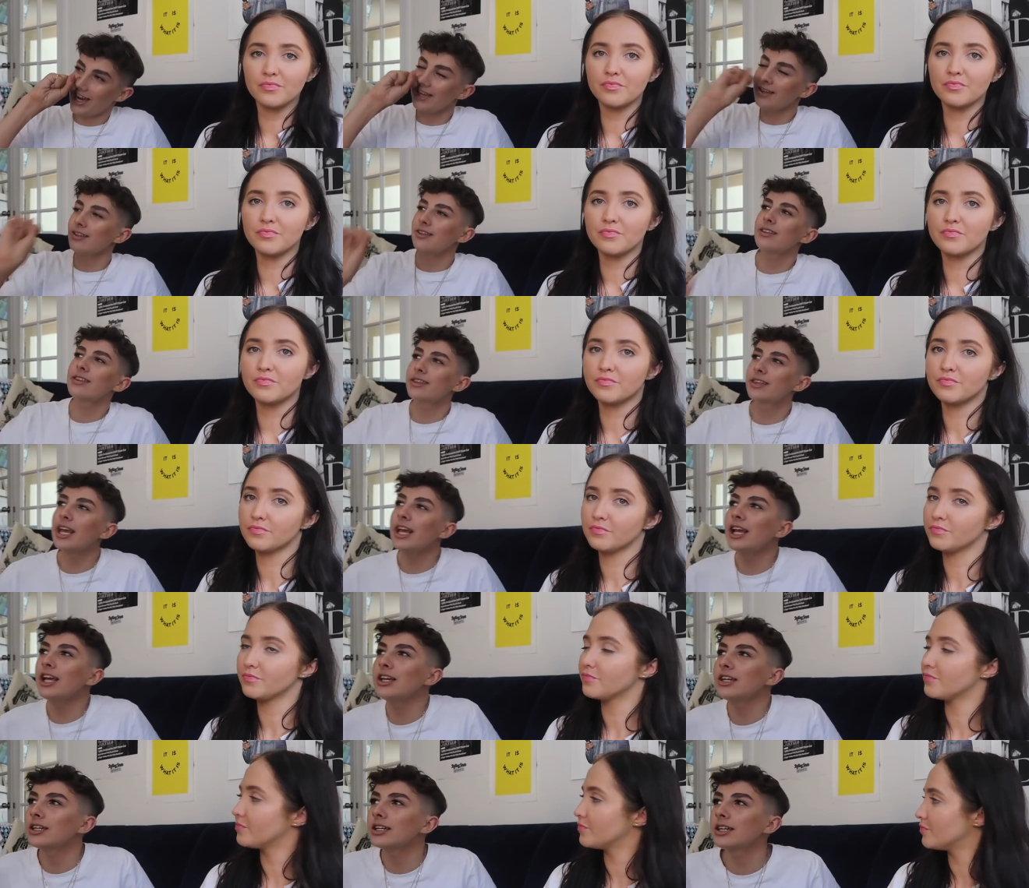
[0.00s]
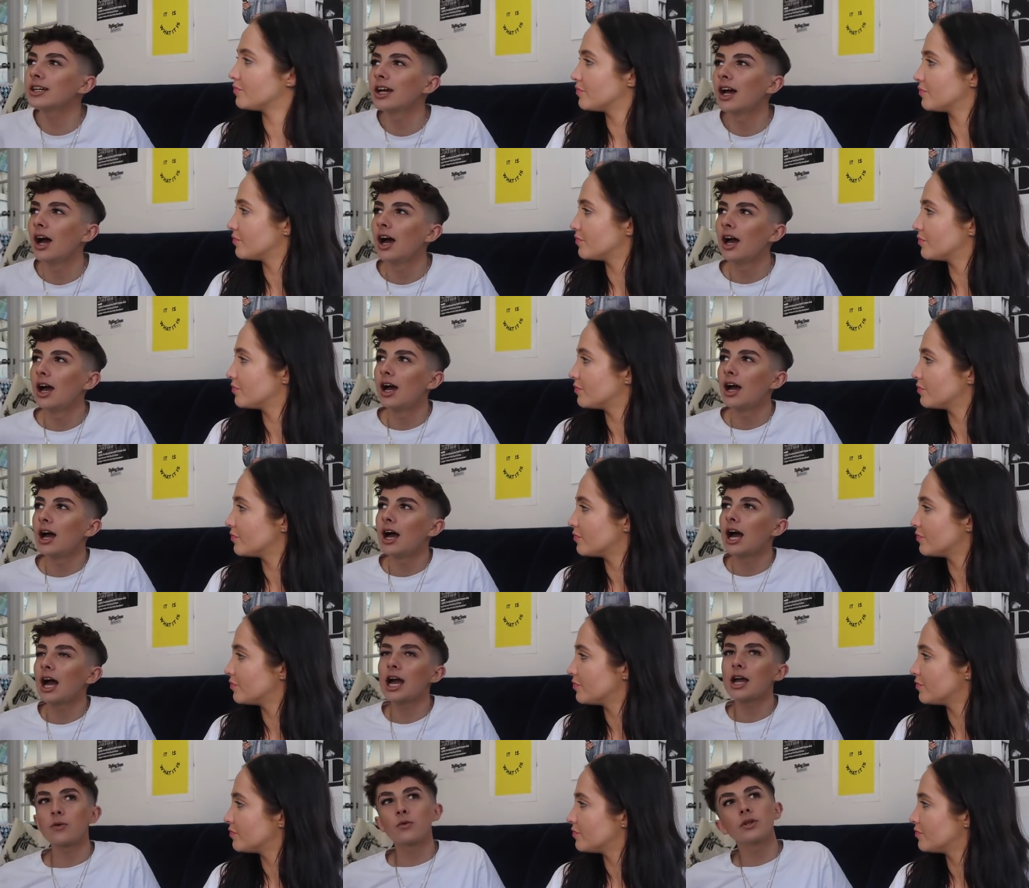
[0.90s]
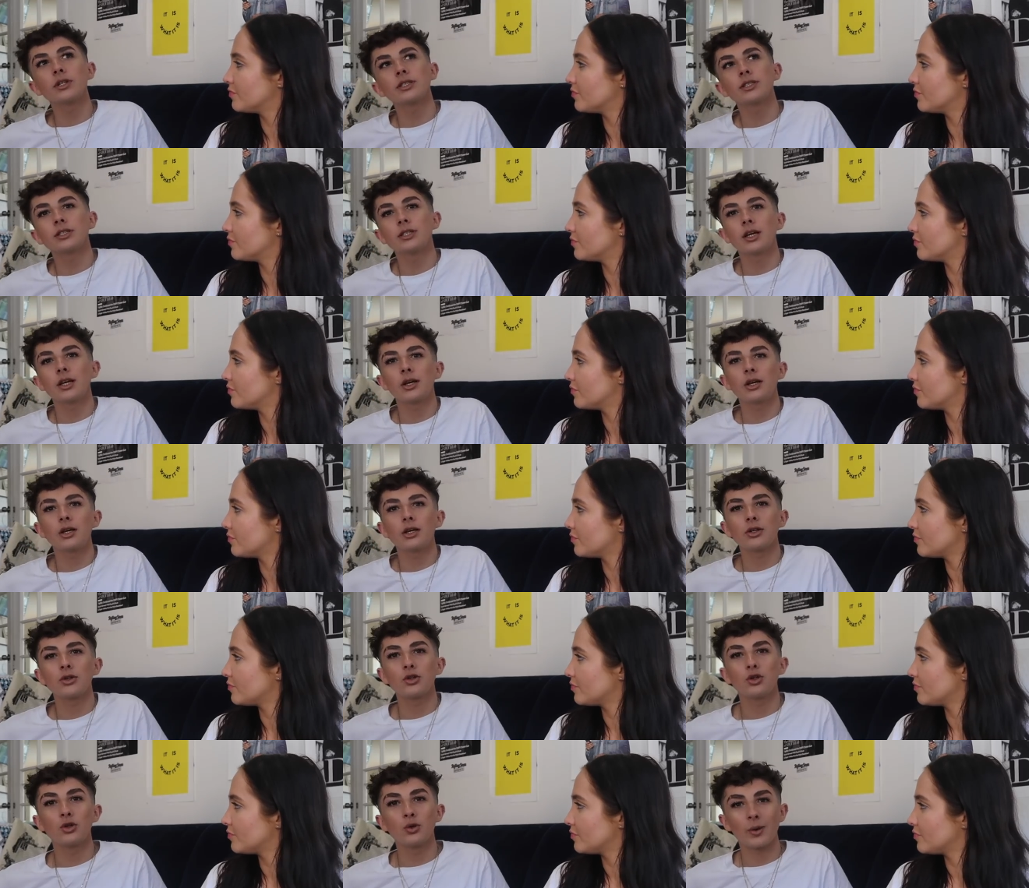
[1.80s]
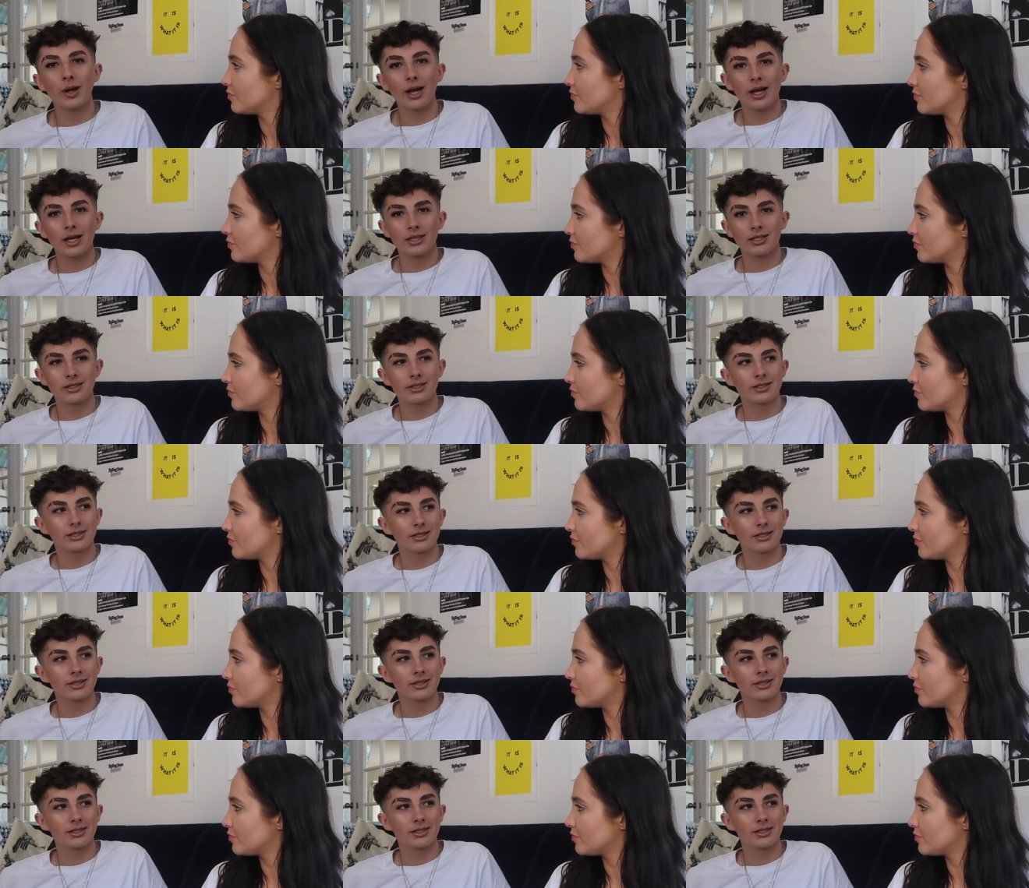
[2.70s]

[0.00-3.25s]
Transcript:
Speaker 1: I think I want to say US.